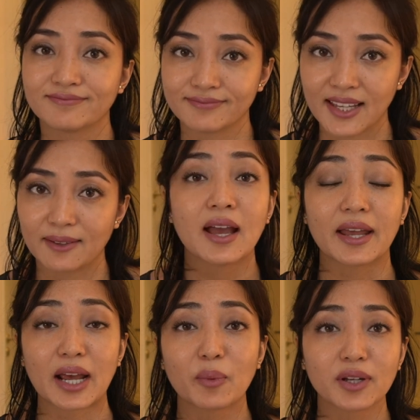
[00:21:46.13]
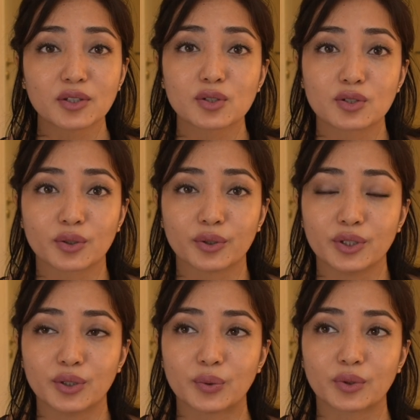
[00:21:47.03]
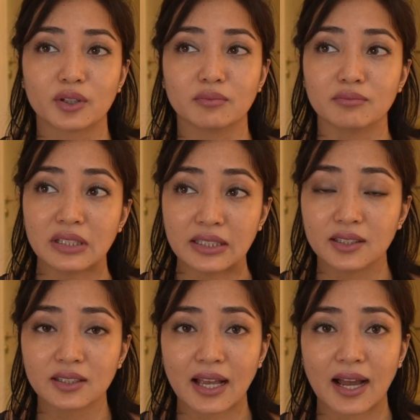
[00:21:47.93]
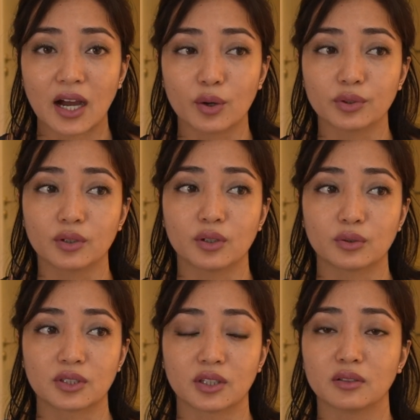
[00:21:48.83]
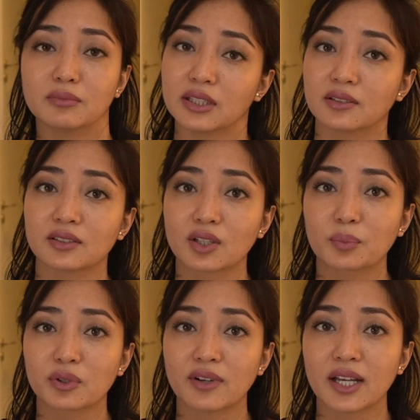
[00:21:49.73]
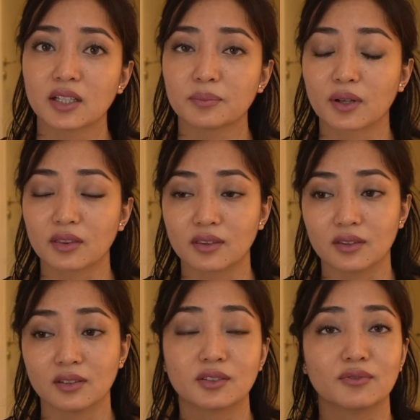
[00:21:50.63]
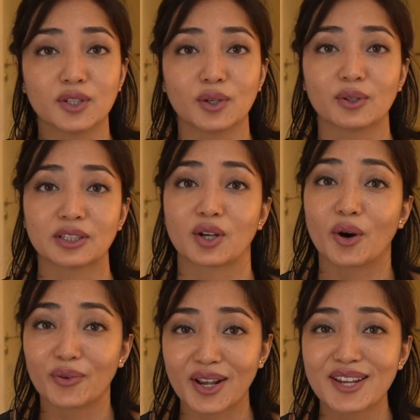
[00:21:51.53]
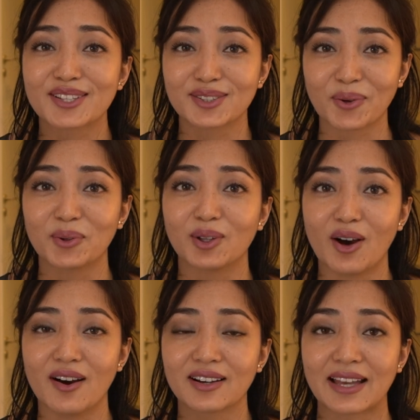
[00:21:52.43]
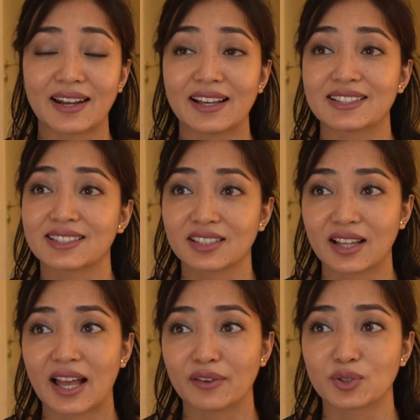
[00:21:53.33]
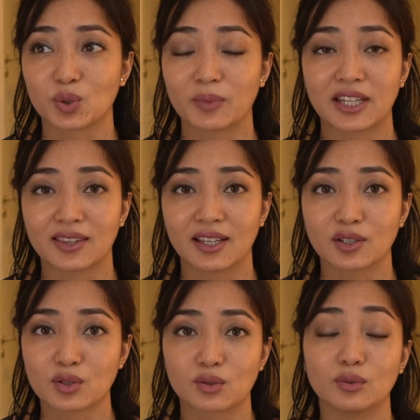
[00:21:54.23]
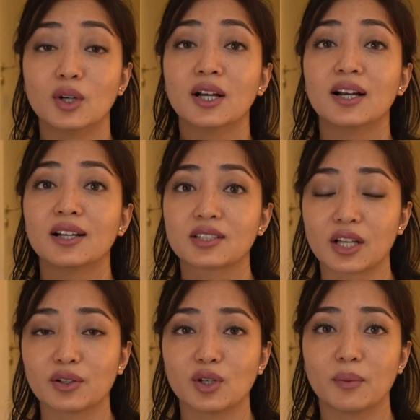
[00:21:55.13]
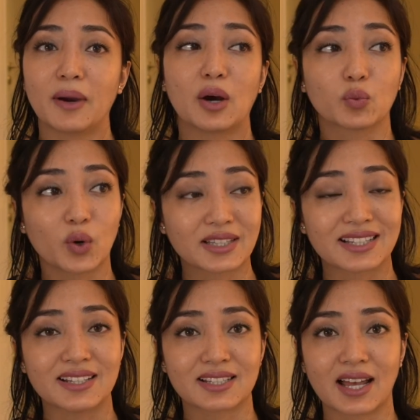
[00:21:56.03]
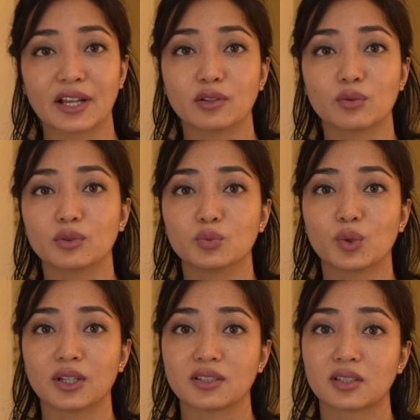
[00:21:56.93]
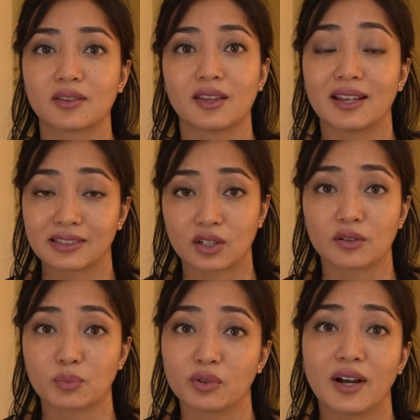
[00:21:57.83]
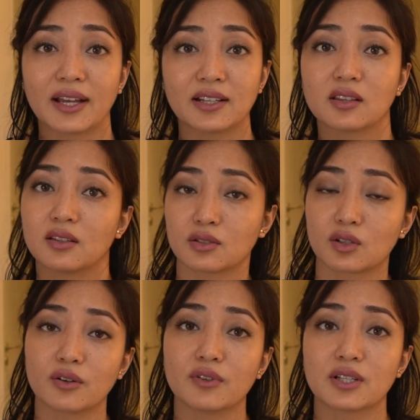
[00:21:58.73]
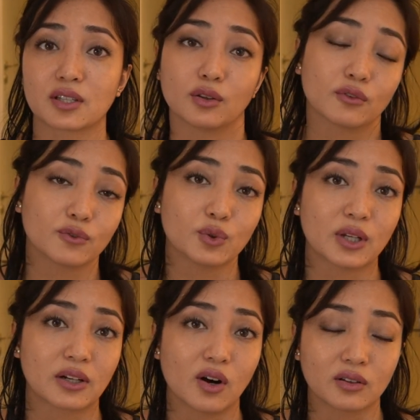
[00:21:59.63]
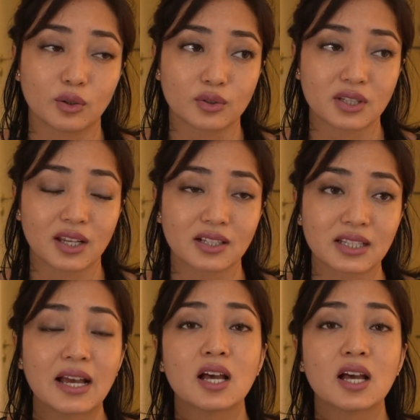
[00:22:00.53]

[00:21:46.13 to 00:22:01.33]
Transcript: Yeah, and I wanted to show you the meal, how the hotel meals are provided, but this video is already so long and I still have so many things to tell you about what's inside the room, what things are provided, the service and the food and all those things.